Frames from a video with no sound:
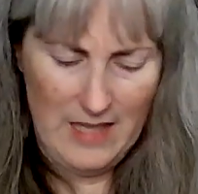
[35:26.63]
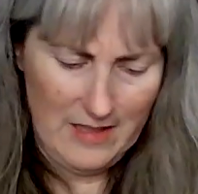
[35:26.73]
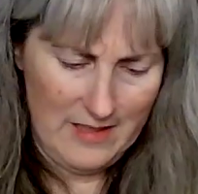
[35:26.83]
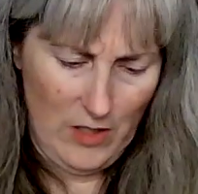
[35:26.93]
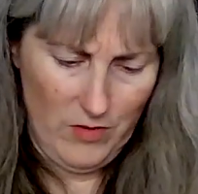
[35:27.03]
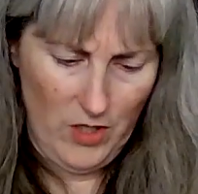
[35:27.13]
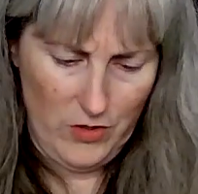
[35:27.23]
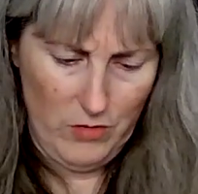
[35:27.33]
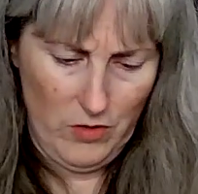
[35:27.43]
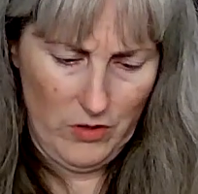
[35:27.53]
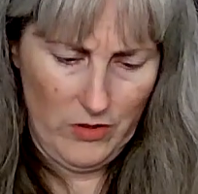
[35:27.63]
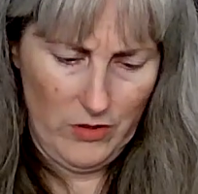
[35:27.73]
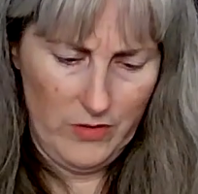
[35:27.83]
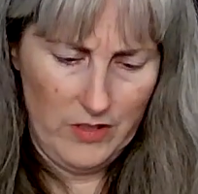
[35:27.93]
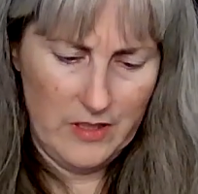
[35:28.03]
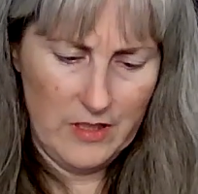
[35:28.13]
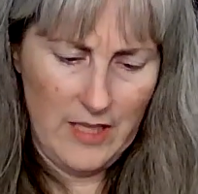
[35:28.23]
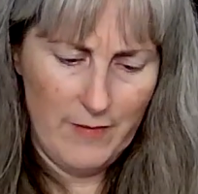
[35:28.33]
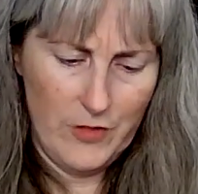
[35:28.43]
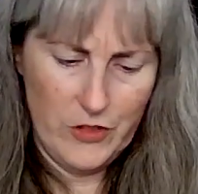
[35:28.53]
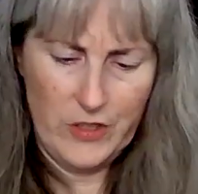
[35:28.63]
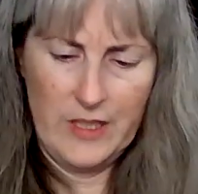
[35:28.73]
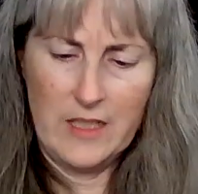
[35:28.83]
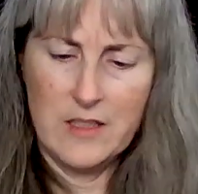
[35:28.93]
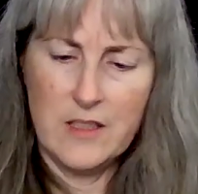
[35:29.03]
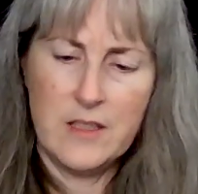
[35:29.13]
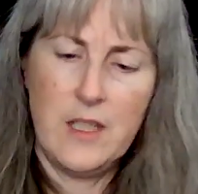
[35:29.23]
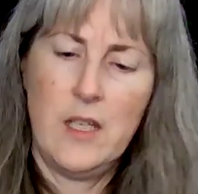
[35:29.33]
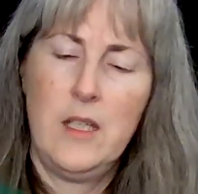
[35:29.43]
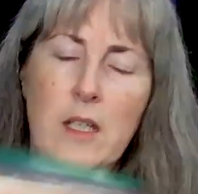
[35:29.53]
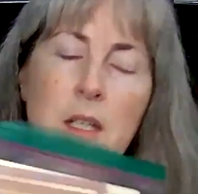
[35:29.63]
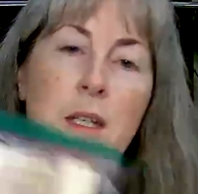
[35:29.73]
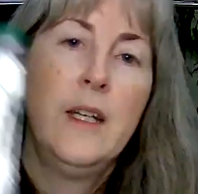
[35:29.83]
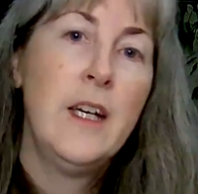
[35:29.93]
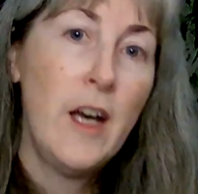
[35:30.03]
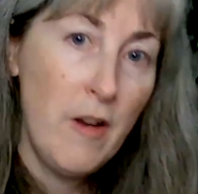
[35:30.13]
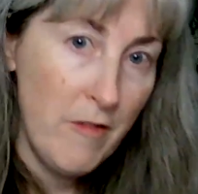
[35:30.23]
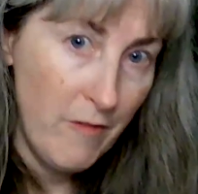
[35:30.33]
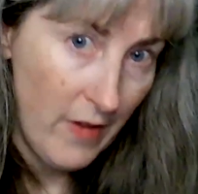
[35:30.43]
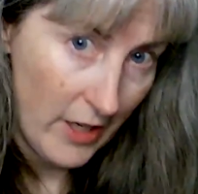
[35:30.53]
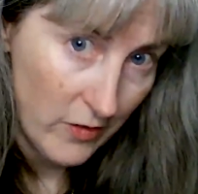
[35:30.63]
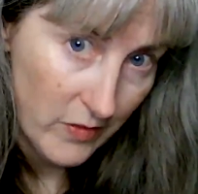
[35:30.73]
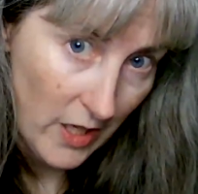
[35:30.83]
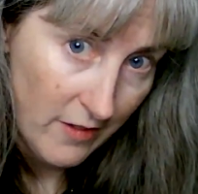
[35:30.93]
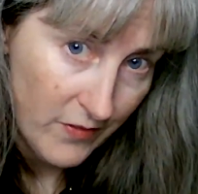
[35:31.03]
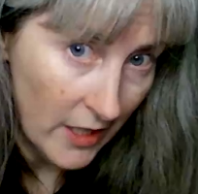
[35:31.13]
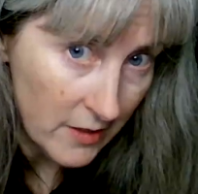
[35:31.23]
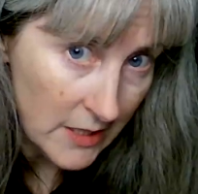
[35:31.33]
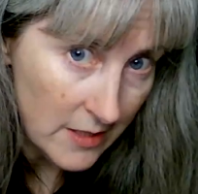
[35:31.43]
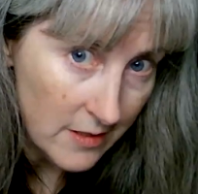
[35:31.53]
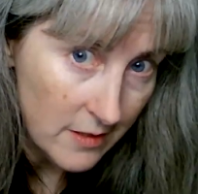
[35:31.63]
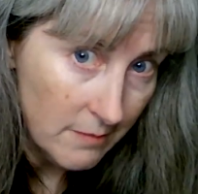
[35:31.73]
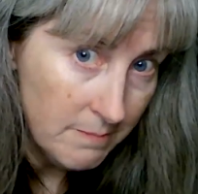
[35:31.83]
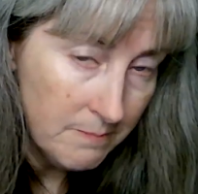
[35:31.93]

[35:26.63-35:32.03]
this out not too long ago. This is Lavender and Lace's Firefly Fairies,